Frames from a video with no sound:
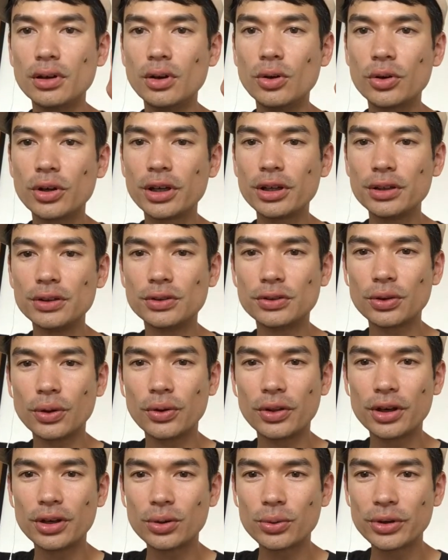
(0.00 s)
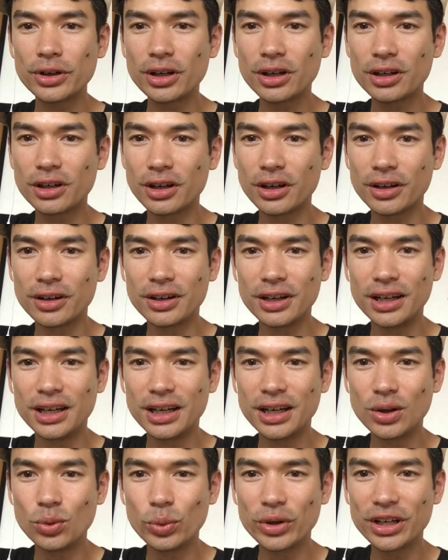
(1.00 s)
Okay, so there we are.
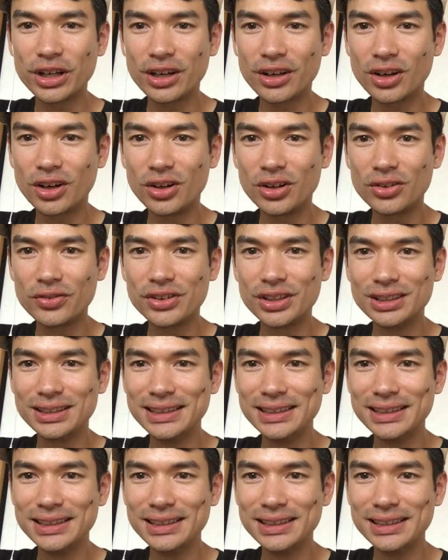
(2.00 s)
Uh, we got all of the